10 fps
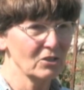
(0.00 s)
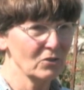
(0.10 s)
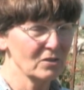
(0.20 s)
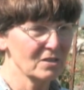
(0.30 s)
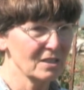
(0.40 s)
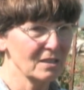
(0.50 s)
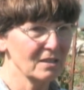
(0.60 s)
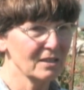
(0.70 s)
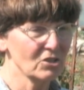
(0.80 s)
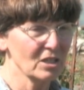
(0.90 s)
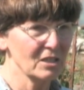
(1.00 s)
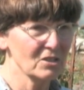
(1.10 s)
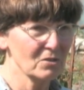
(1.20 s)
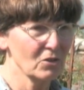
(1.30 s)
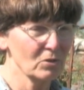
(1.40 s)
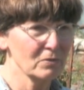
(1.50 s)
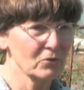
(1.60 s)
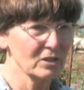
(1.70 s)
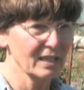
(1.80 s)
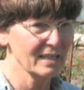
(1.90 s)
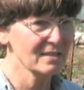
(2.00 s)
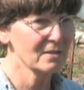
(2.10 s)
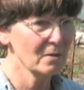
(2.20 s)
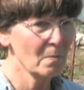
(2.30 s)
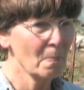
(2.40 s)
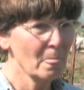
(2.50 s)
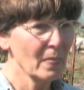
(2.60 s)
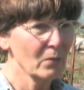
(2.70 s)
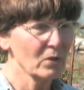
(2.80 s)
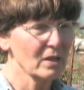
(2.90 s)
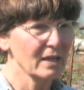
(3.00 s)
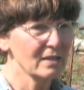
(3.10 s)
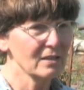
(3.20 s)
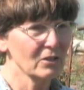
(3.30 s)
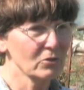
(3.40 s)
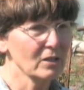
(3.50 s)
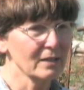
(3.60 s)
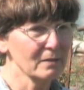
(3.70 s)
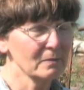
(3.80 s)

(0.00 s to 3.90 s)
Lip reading: You can see a change in 3 or 4 days with that low tunnel.